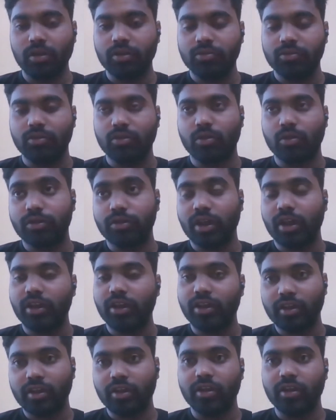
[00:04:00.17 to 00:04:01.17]
So then
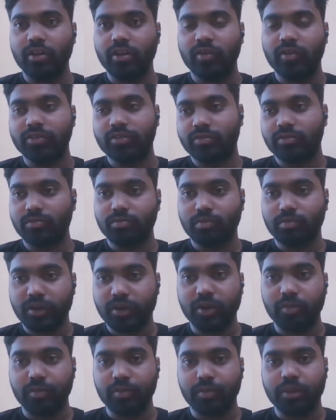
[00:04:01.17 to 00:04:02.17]
he was a
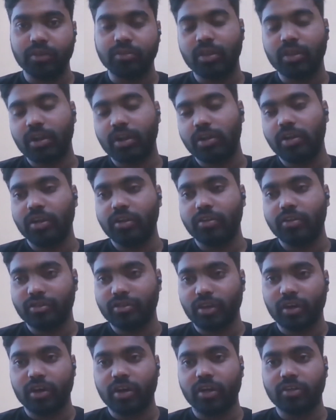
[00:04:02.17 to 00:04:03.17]
bit impressed and he
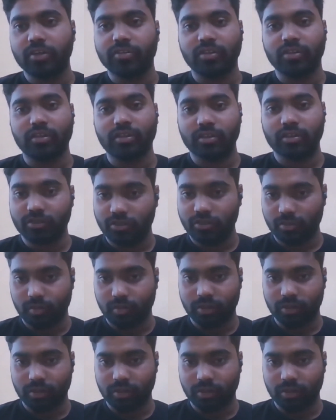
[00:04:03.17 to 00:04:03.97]
started asking me the C++.